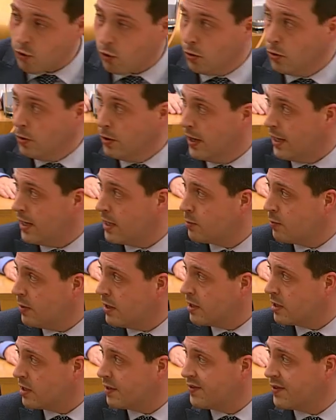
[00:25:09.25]
role as
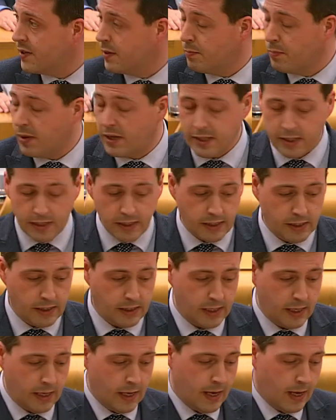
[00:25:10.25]
Minister for
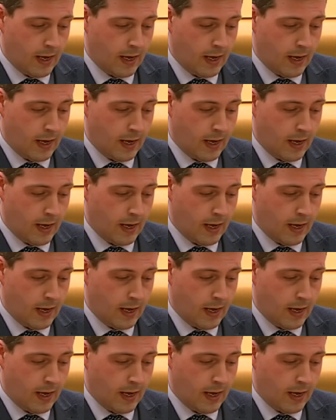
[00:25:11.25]
Business,